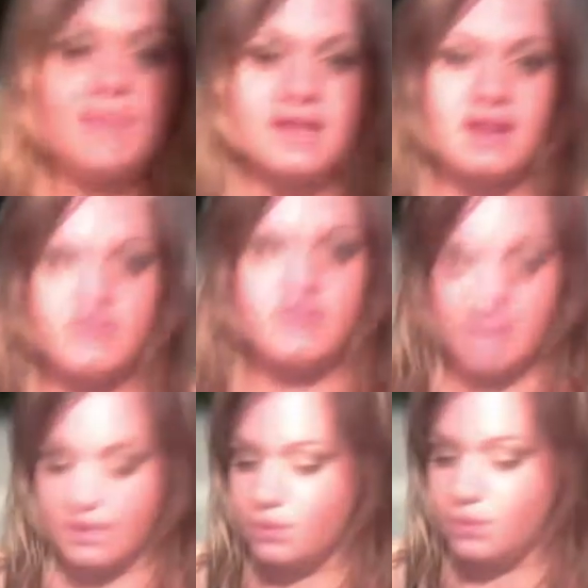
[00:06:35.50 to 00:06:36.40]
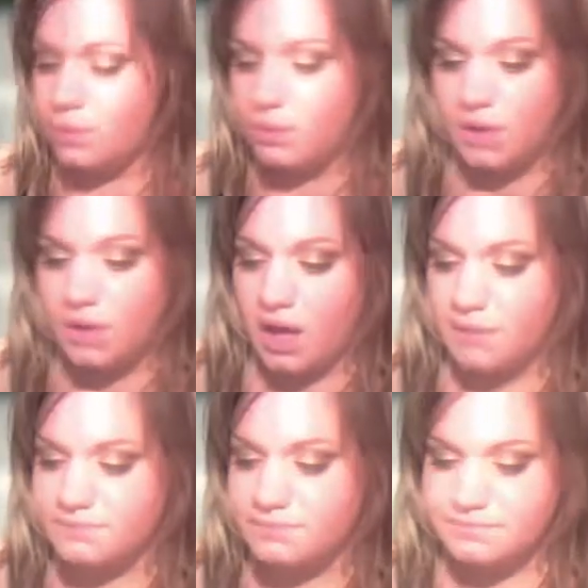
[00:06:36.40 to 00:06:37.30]
it out of like cool
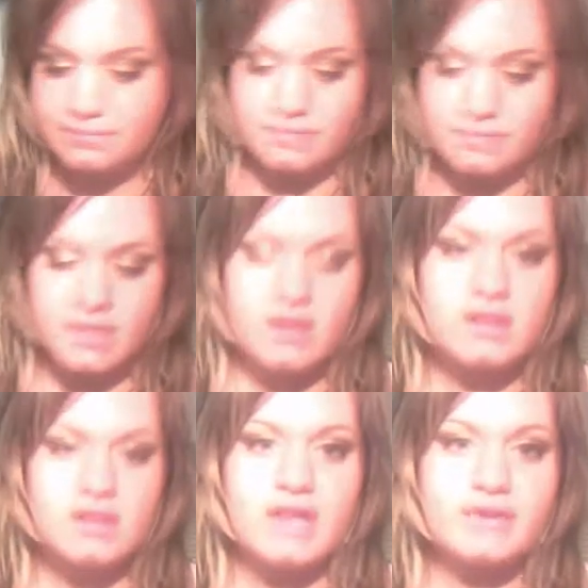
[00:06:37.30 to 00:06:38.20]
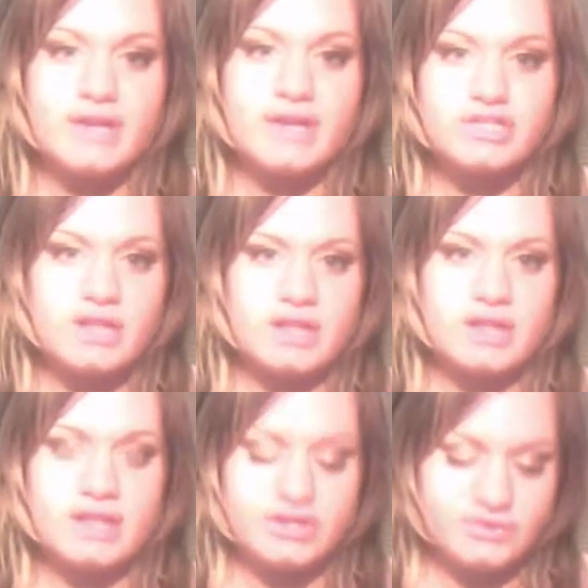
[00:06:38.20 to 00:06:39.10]
um, lettering. I just cut out
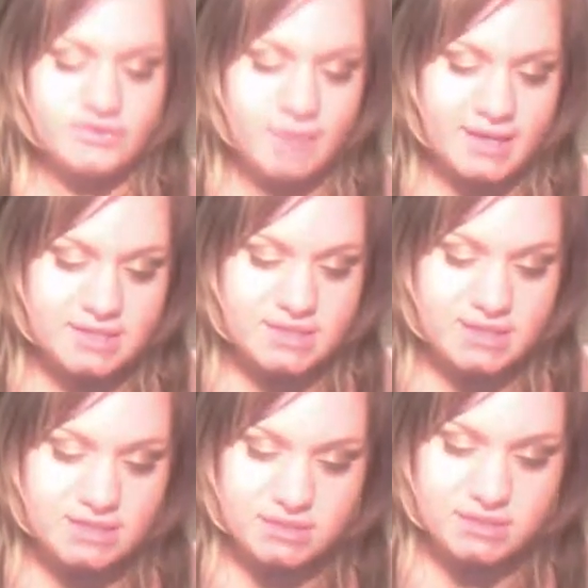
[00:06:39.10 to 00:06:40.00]
letters from magazines and